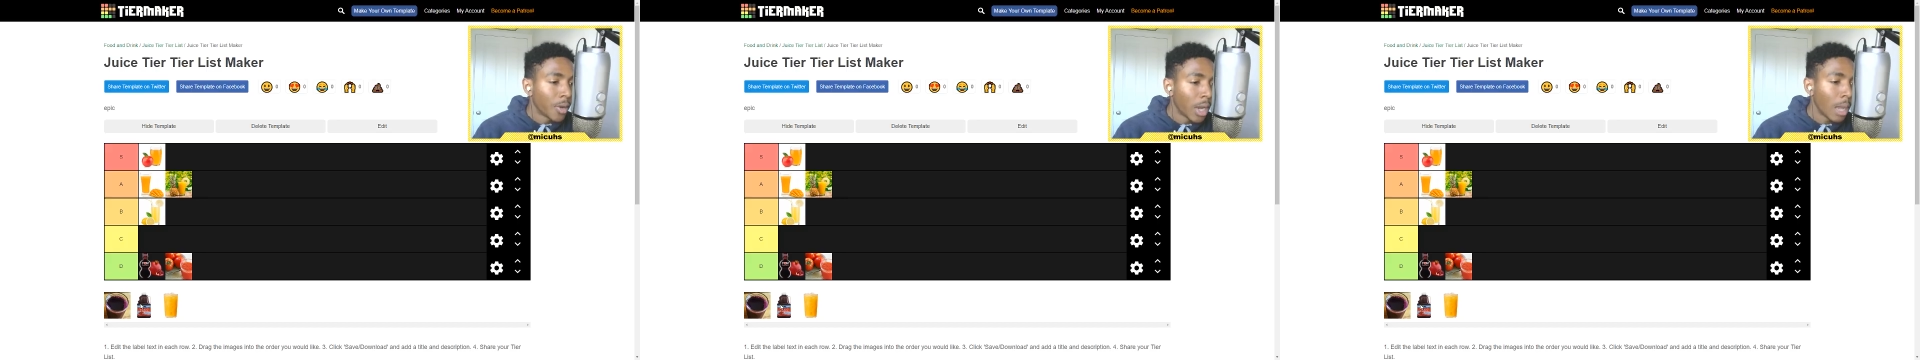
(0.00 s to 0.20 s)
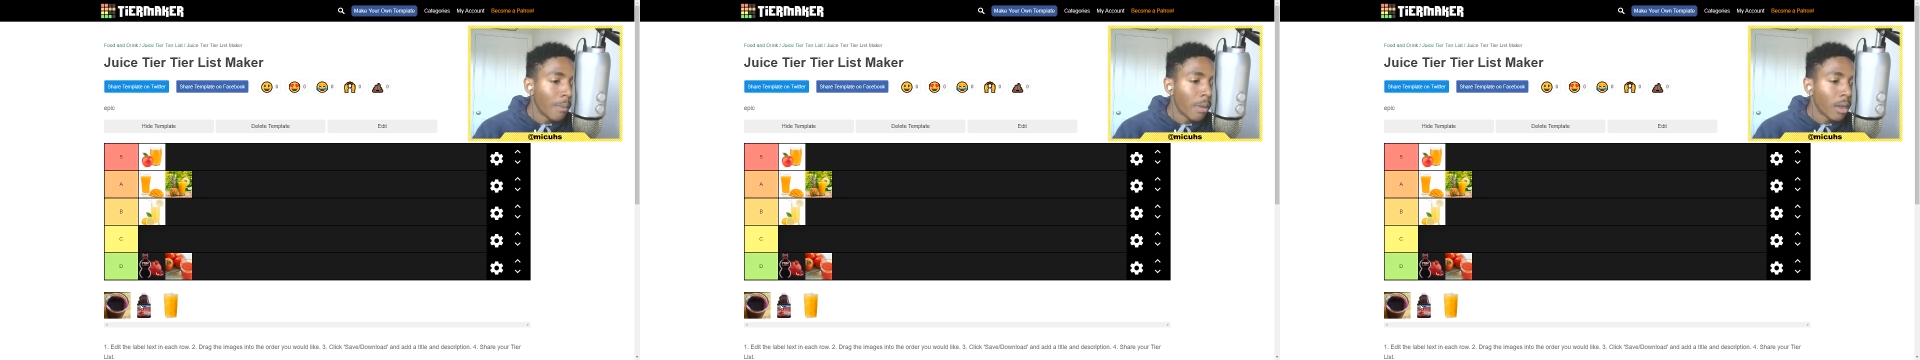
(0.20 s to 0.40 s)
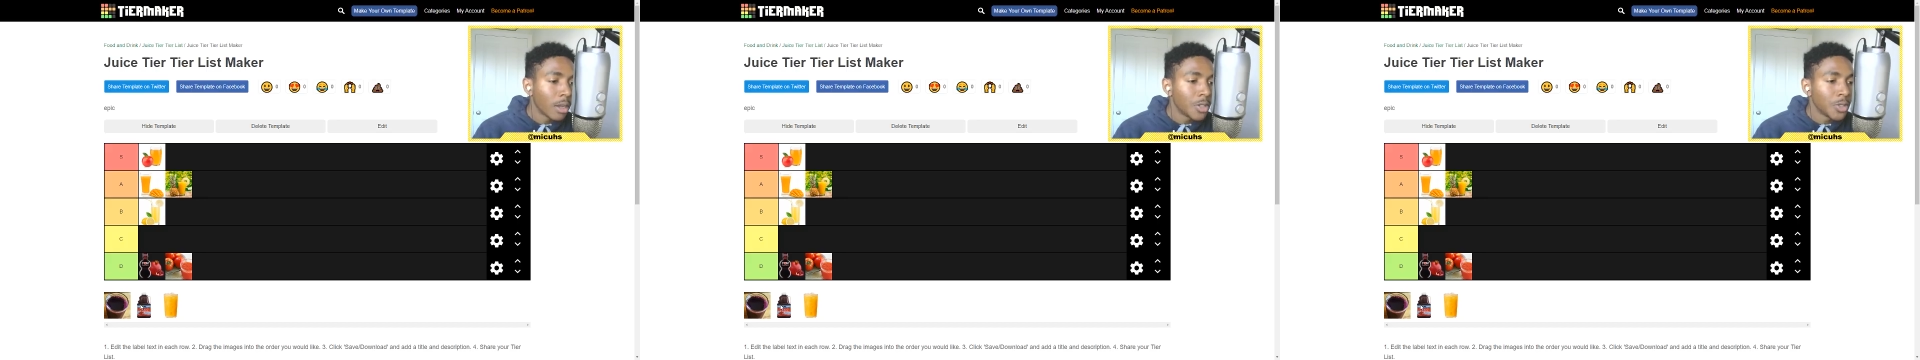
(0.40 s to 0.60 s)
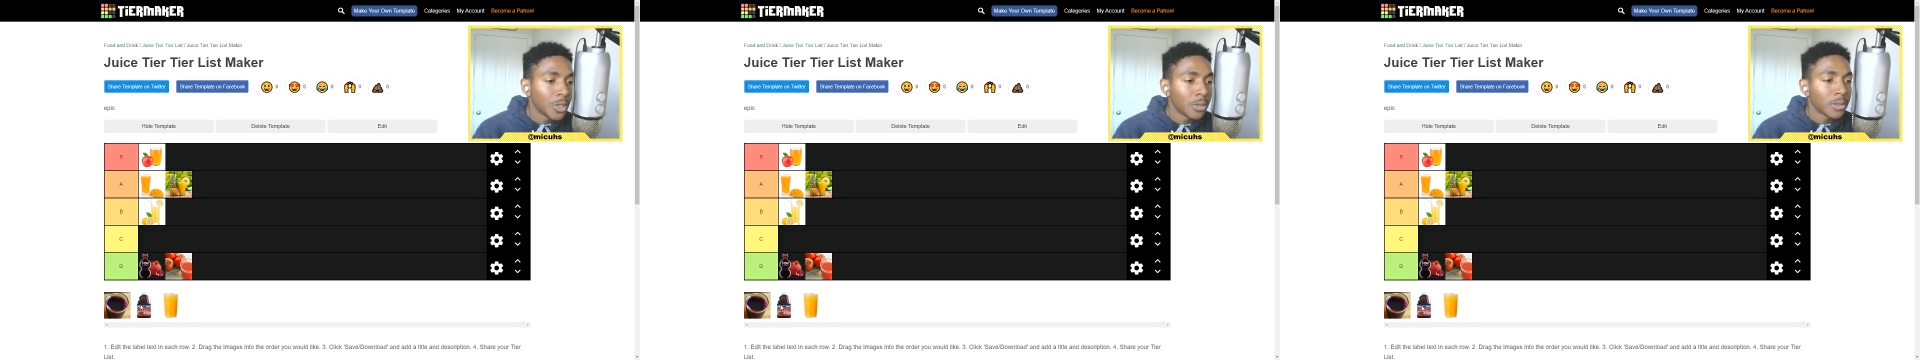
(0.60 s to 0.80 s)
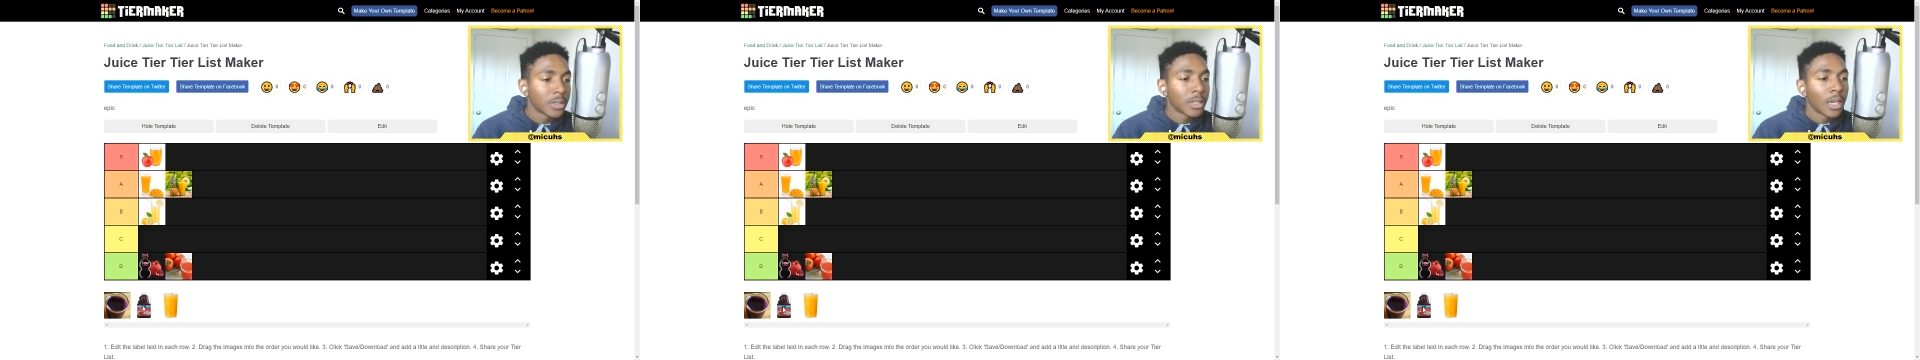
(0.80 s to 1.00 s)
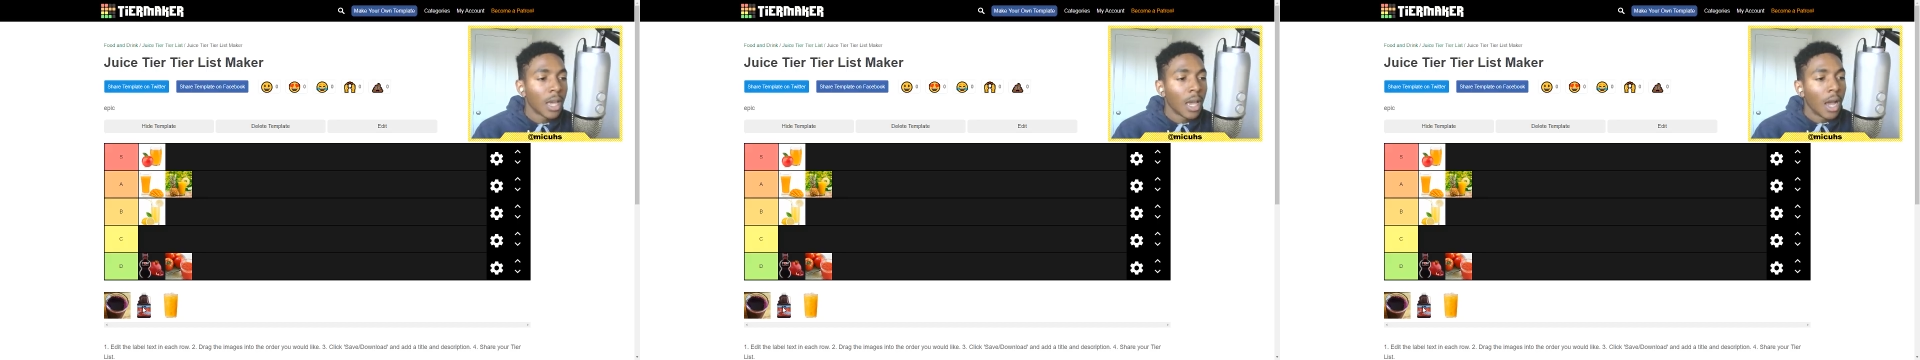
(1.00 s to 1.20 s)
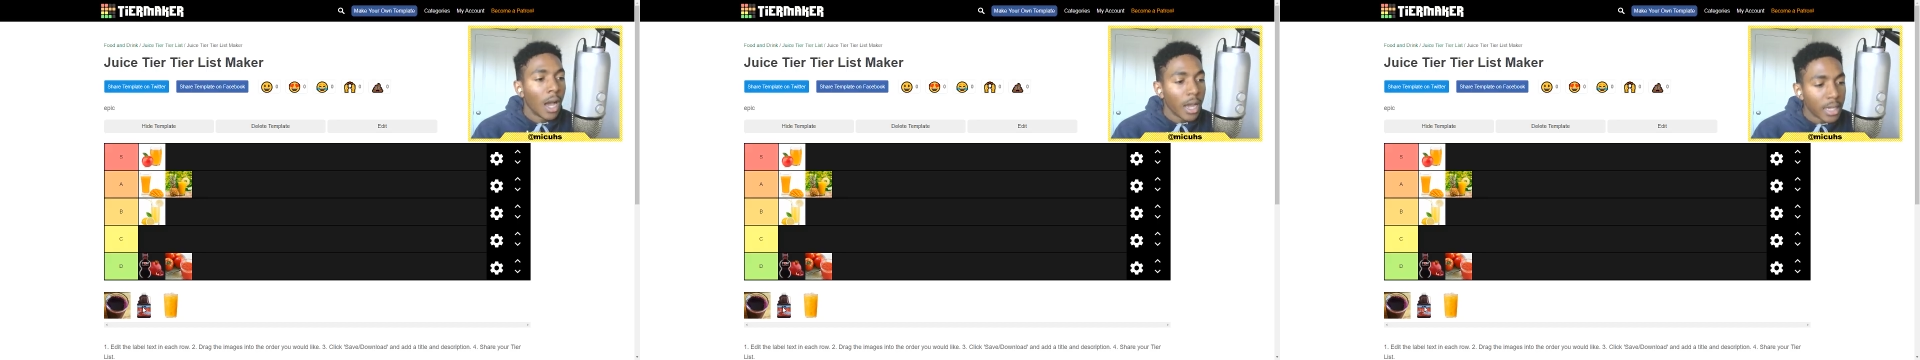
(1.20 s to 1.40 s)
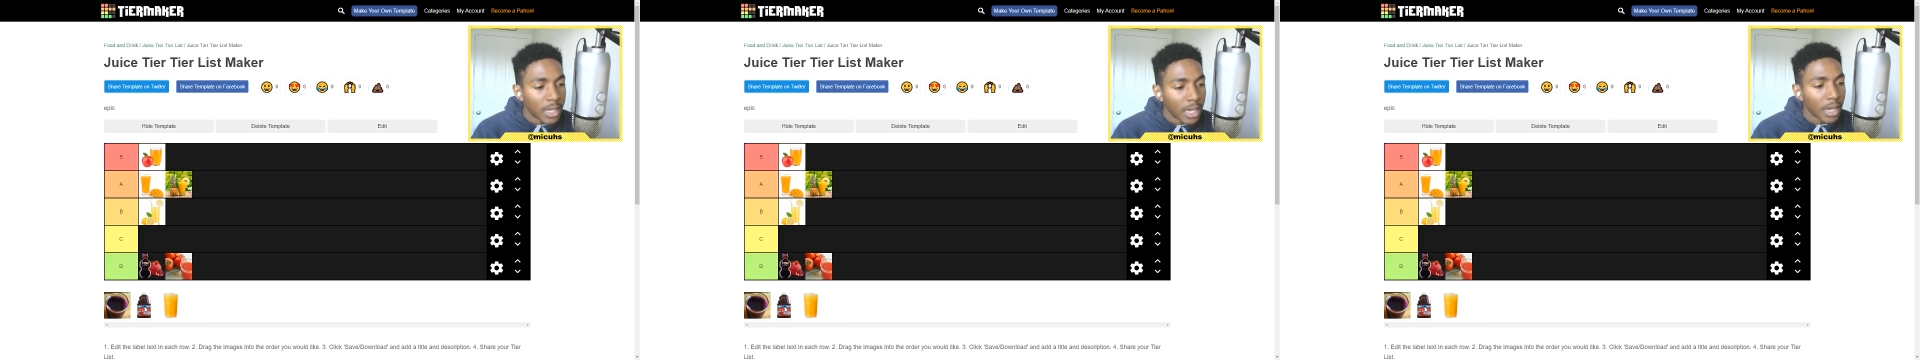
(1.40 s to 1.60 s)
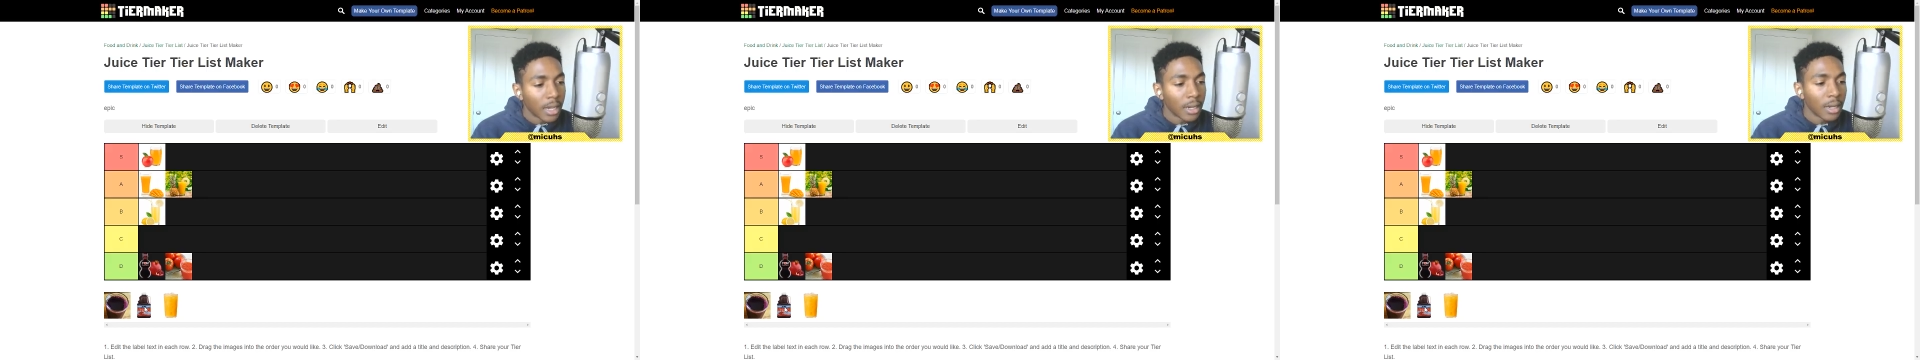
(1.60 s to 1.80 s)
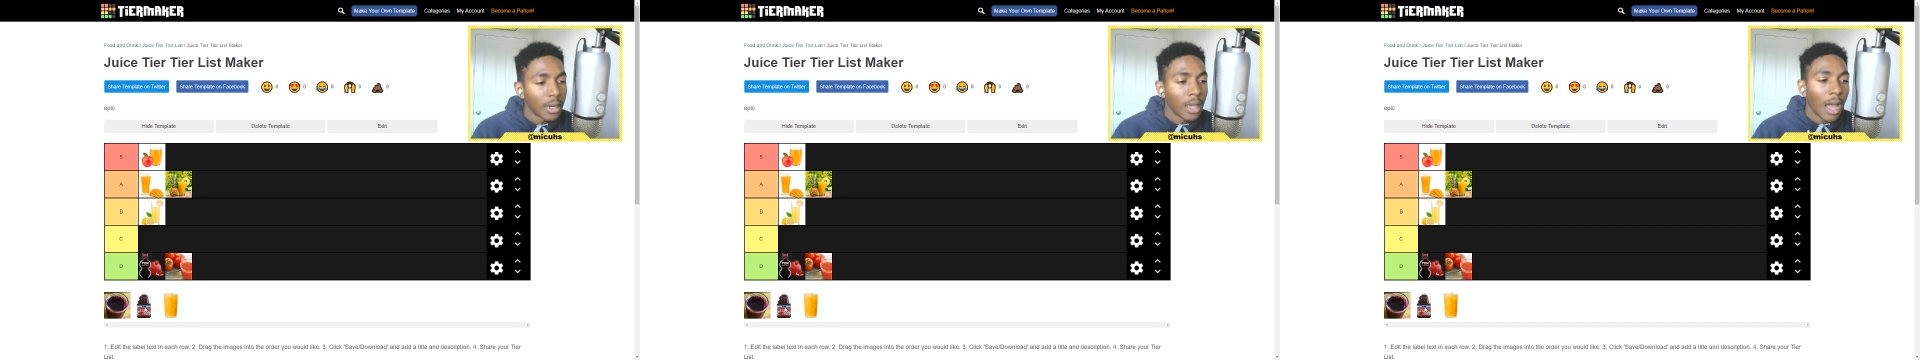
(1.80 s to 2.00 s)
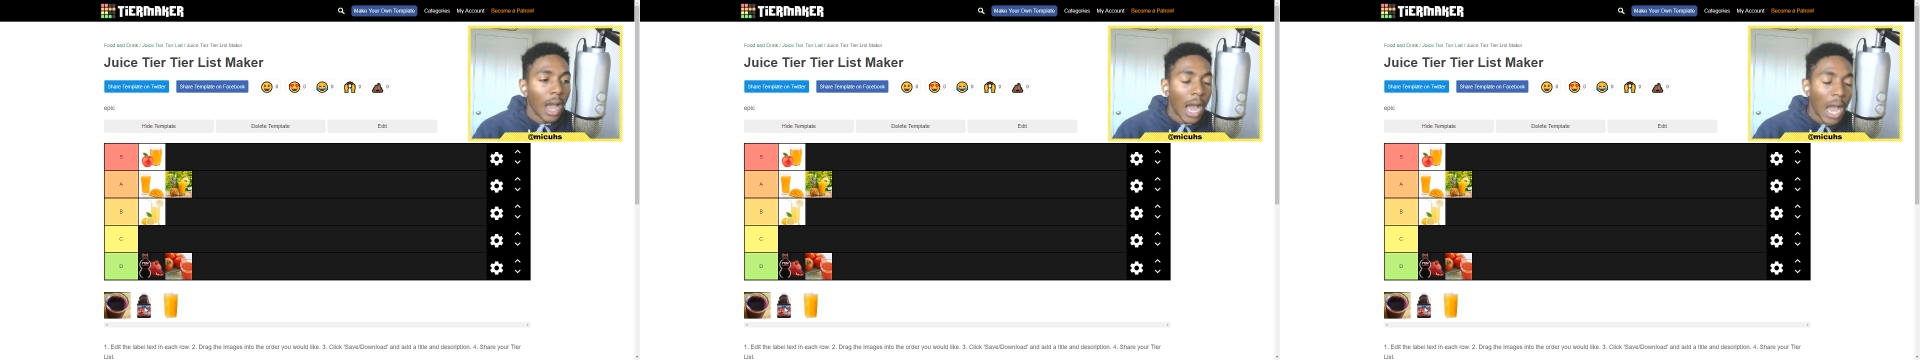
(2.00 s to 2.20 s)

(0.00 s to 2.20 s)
Cranberry juice, again,